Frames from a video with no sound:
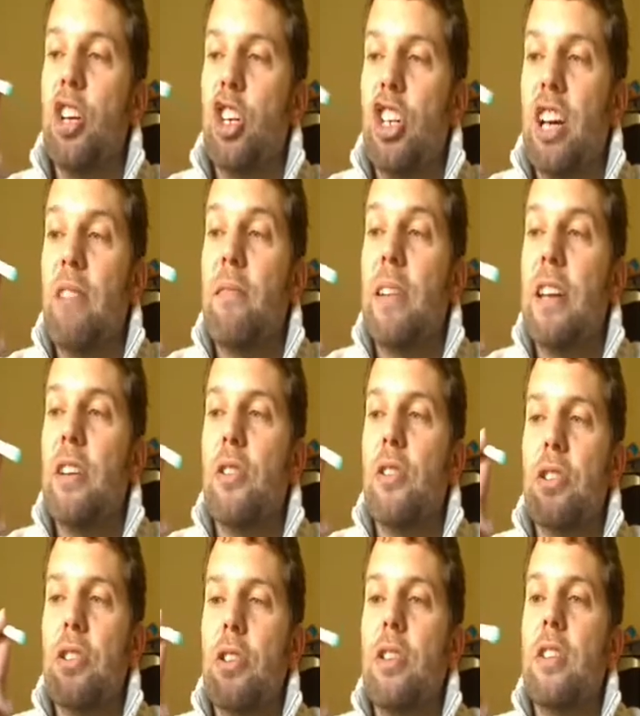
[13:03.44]
generally not
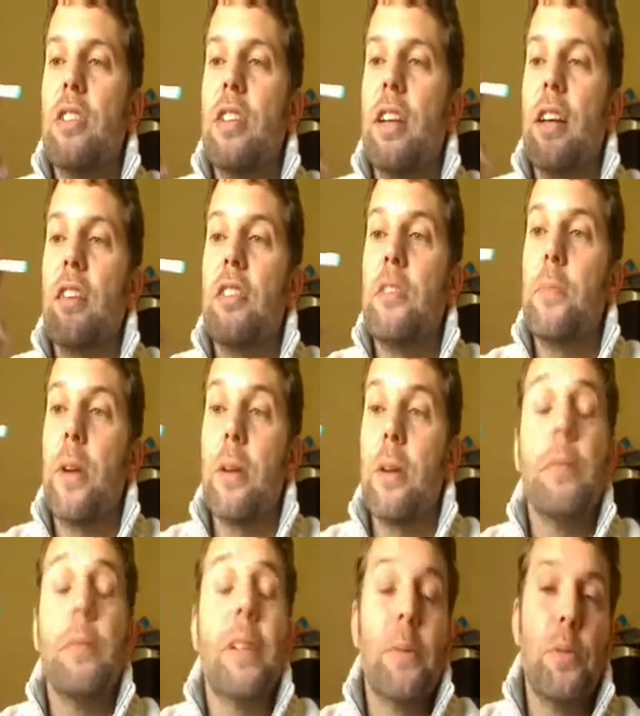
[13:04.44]
as good as the others, but
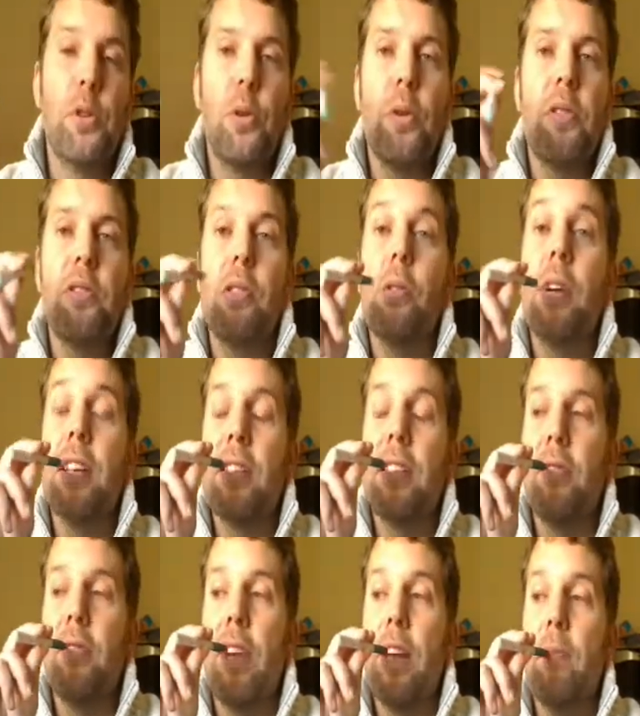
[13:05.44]
I'm sure I'll still get
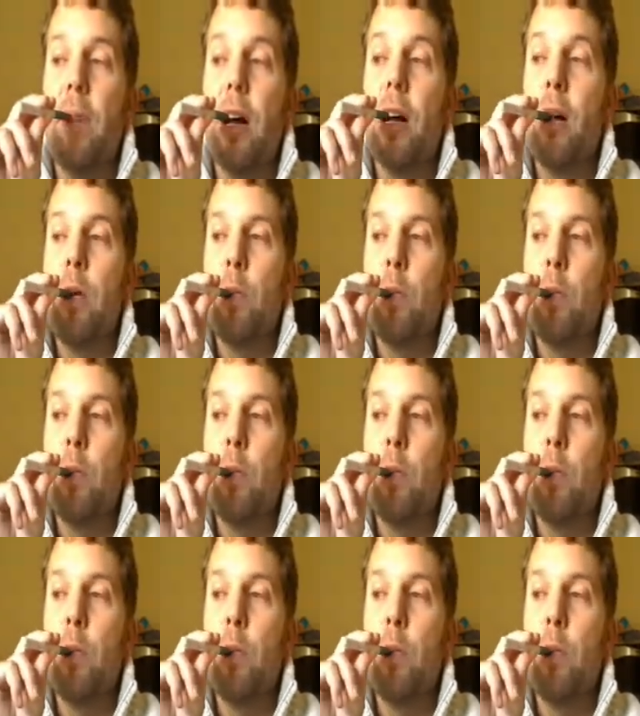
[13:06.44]
some vapor.